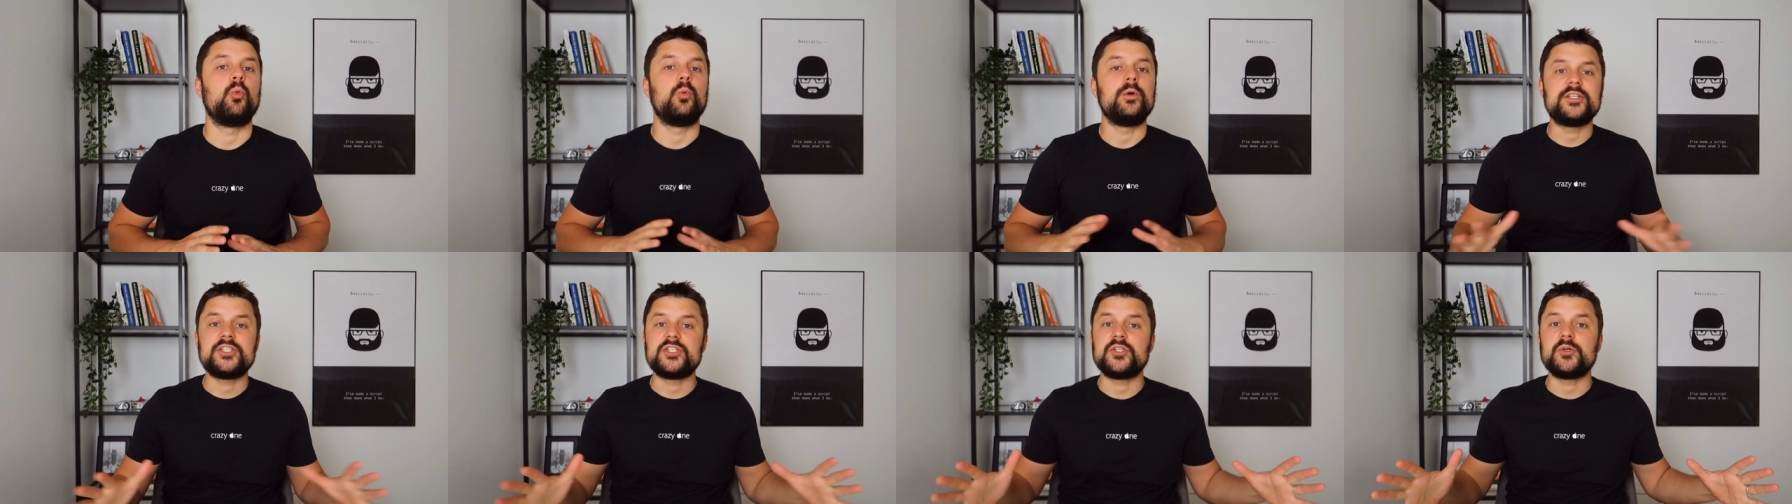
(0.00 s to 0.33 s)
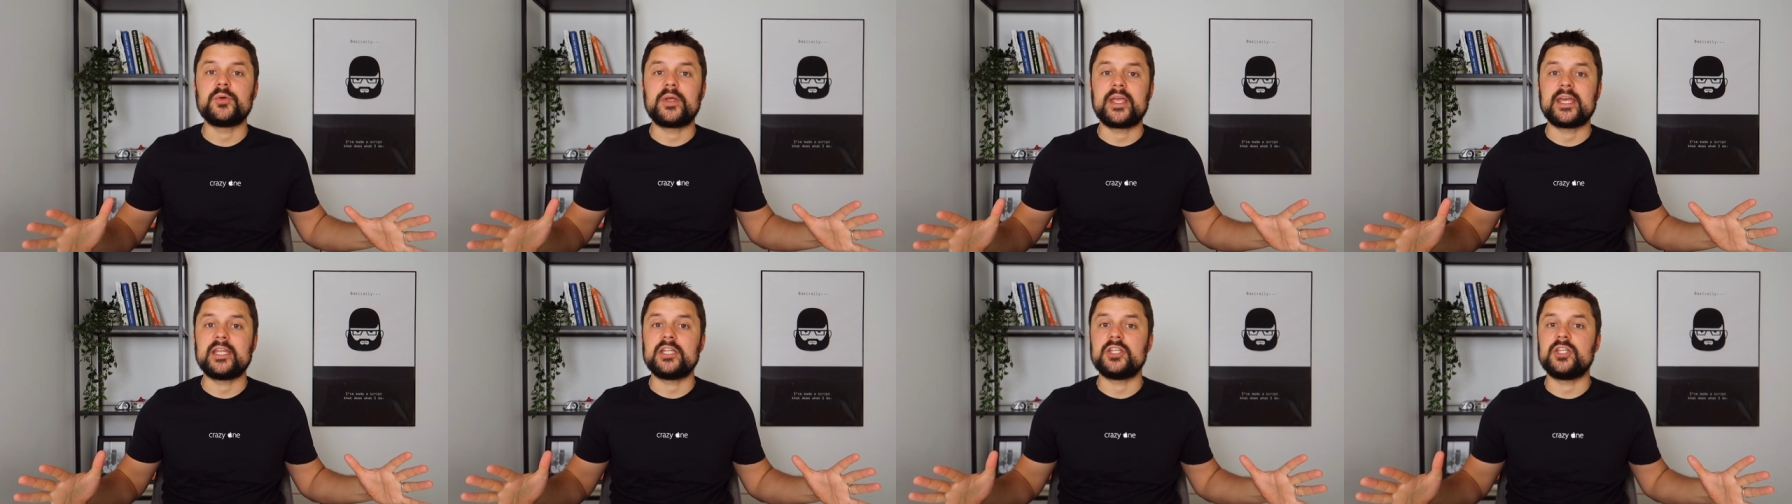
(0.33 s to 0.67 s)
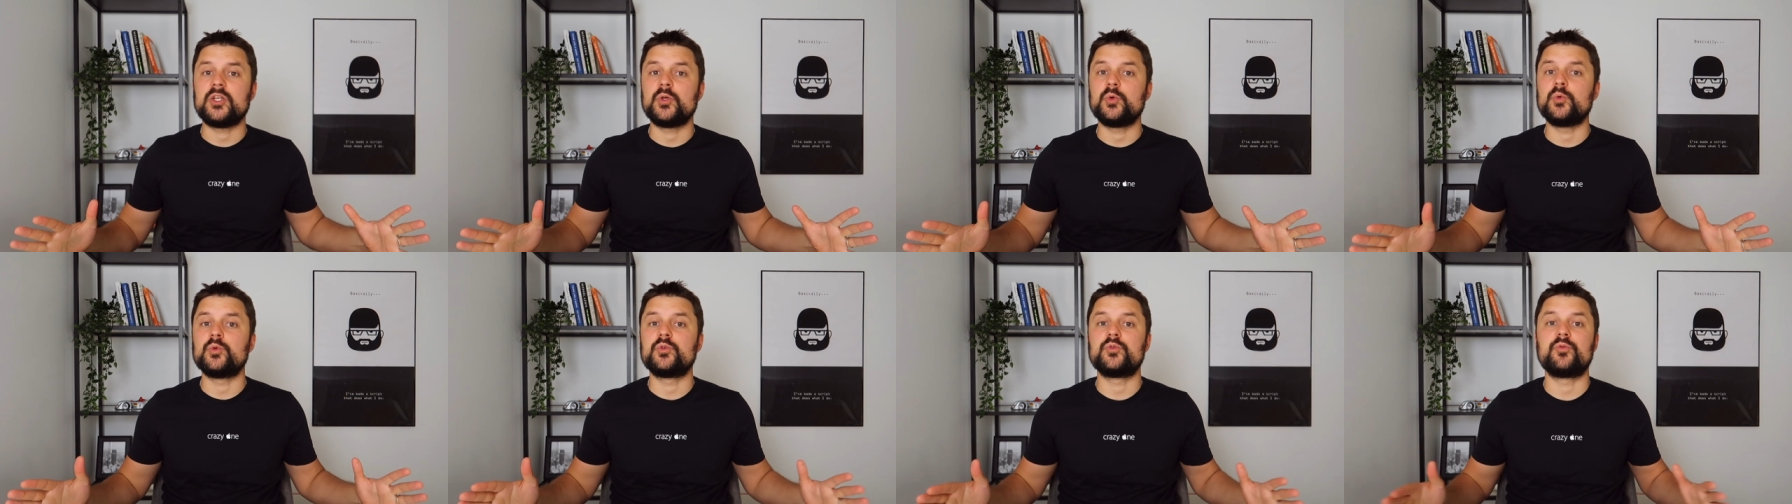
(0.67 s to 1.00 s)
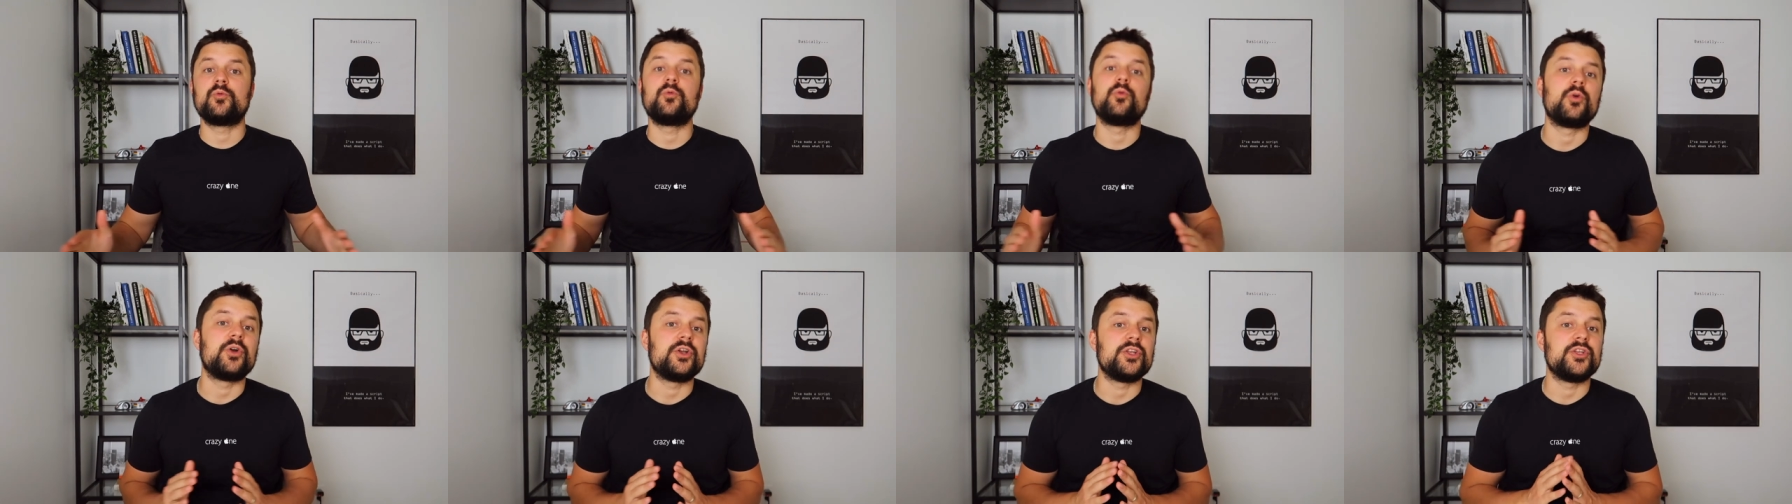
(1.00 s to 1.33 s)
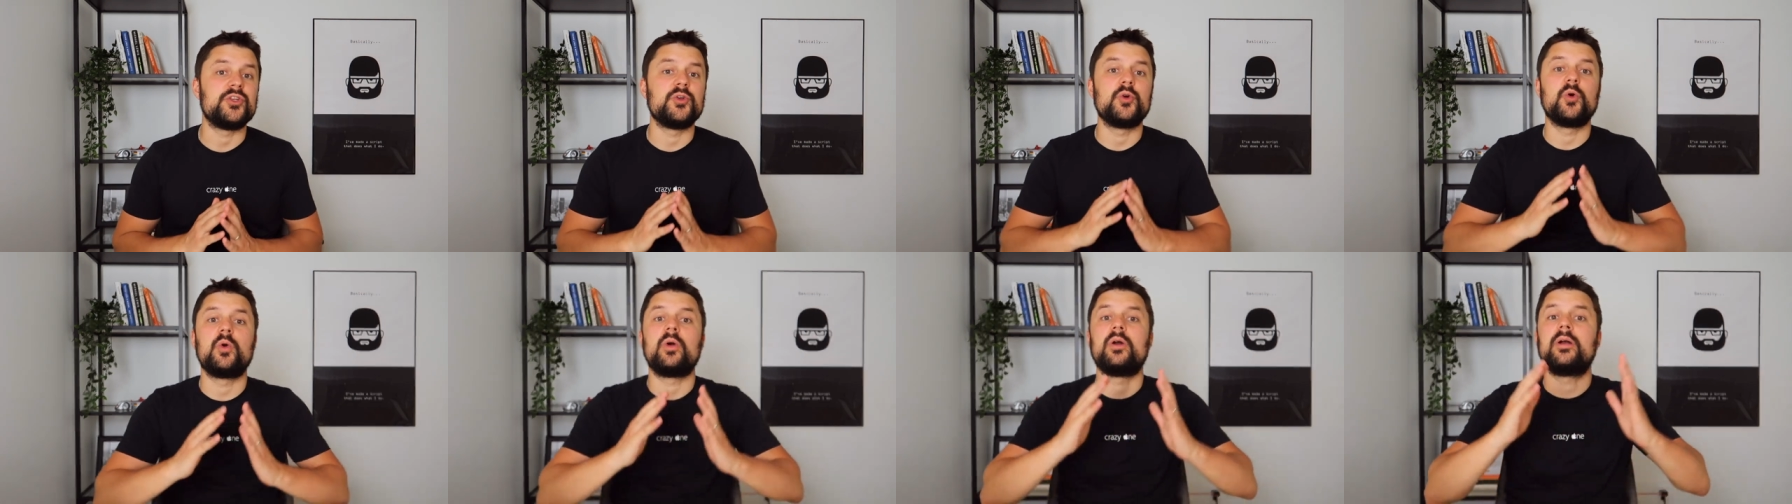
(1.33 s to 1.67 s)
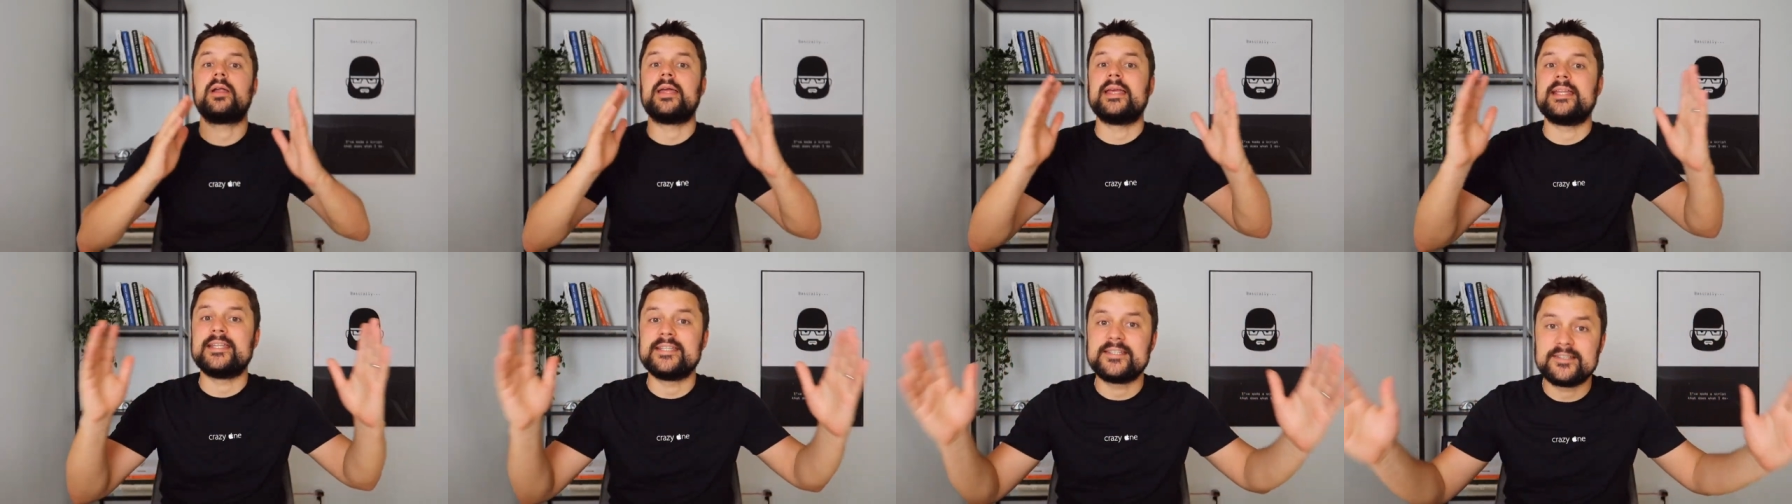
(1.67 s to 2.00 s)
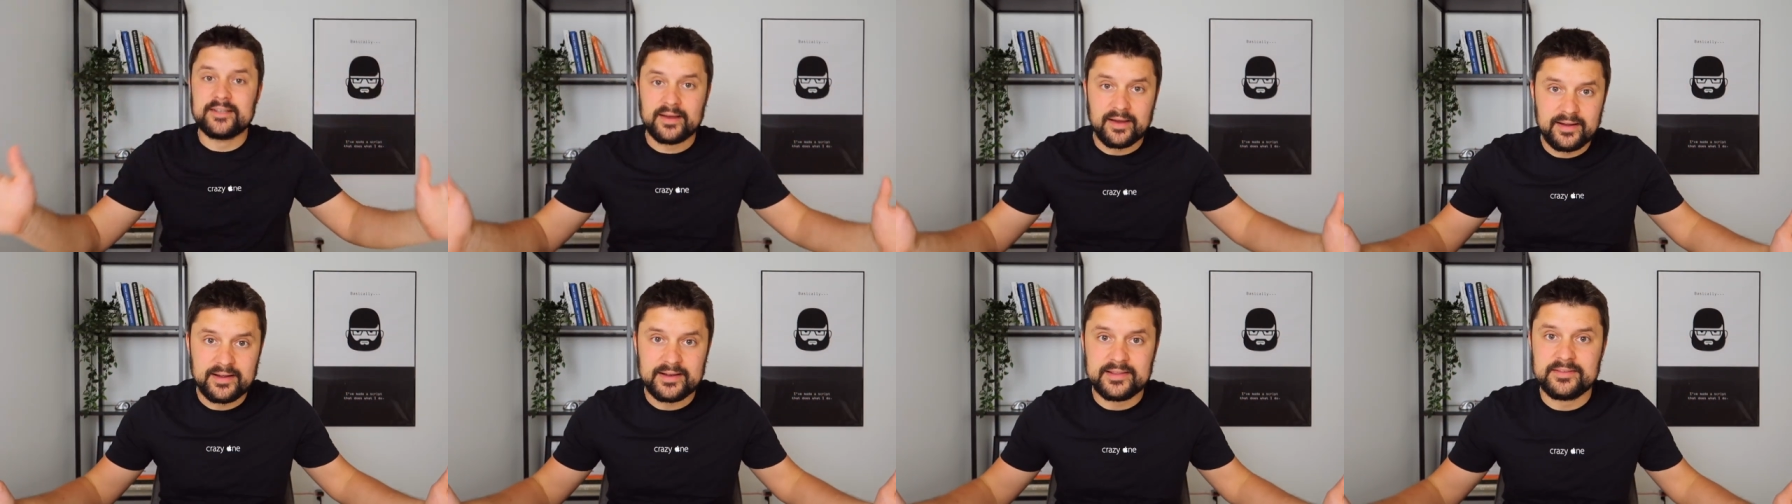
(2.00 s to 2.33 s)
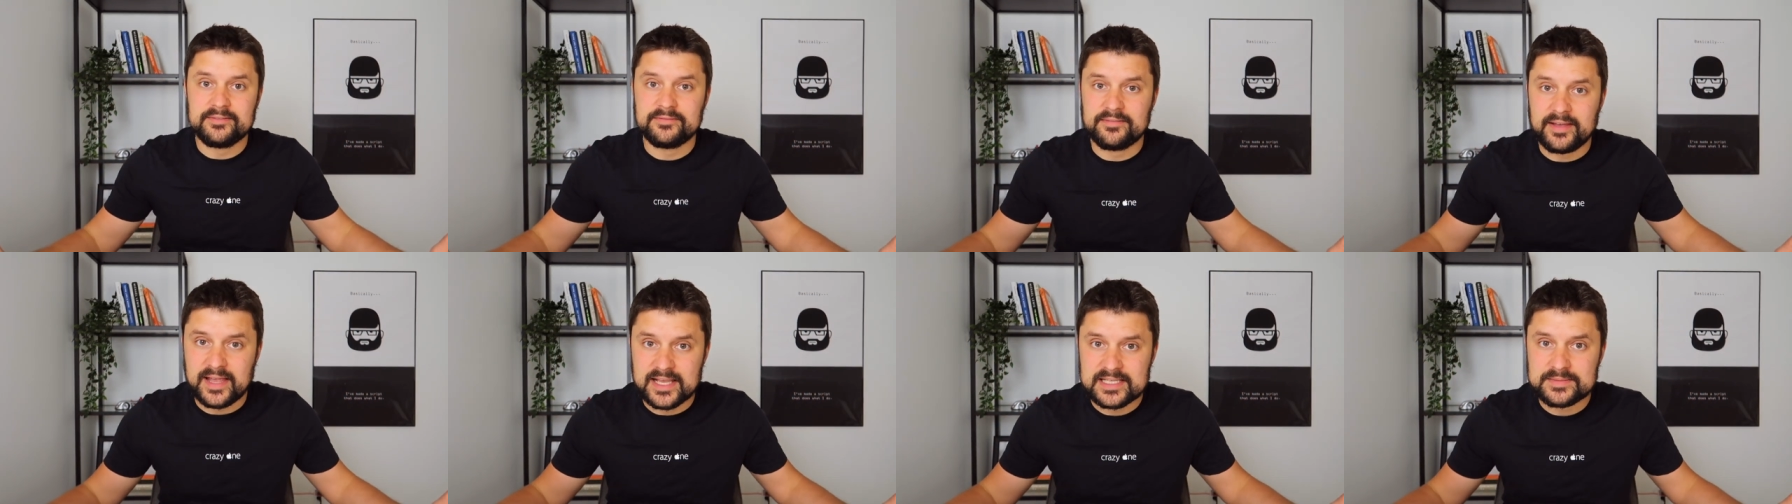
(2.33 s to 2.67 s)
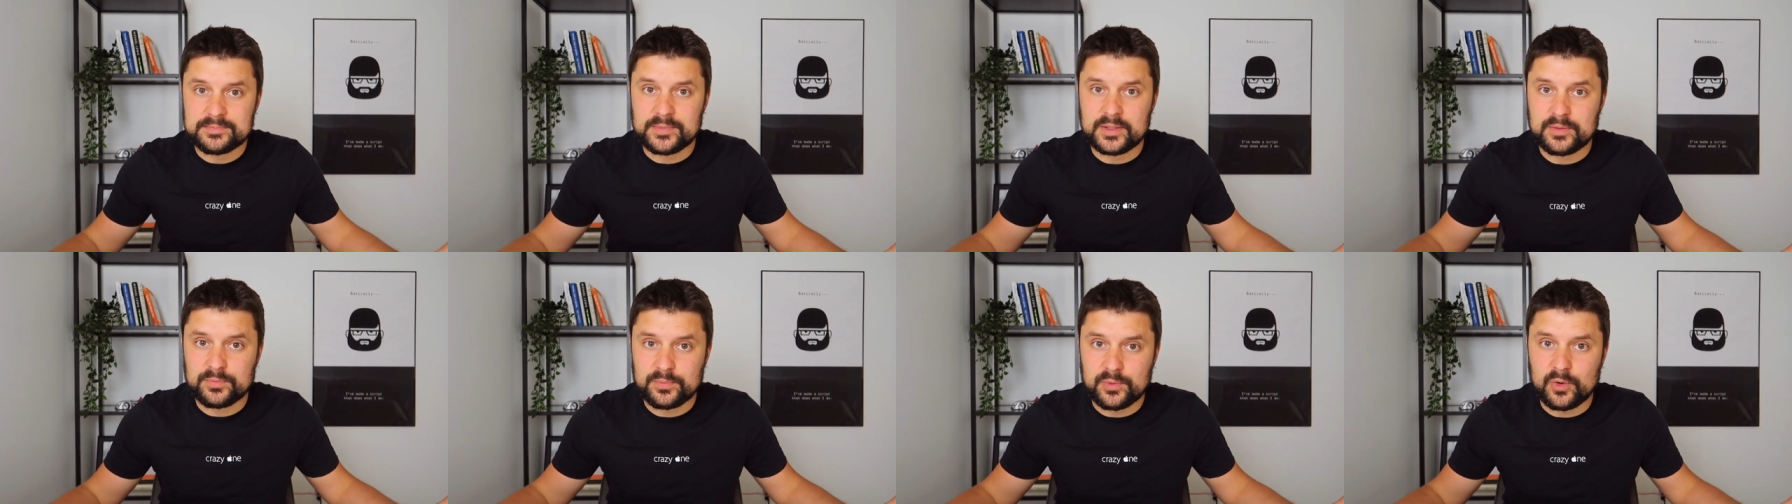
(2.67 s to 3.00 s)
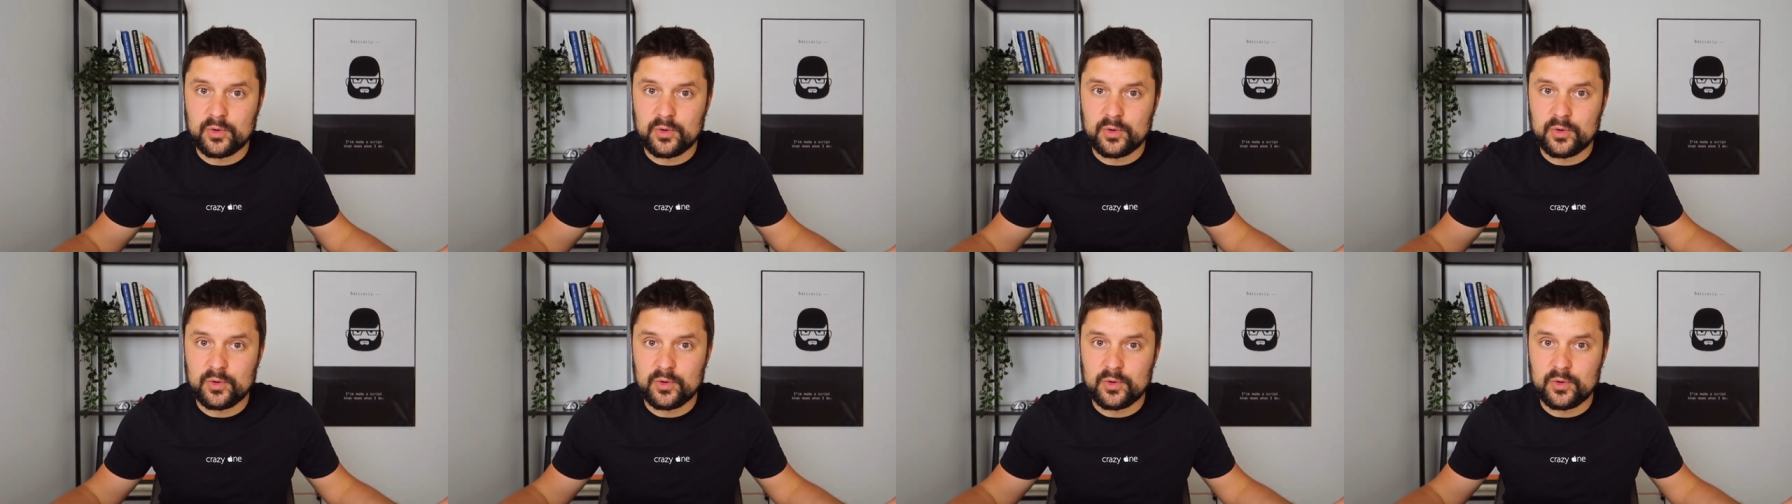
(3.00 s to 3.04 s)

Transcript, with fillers: which you can use for your entire investment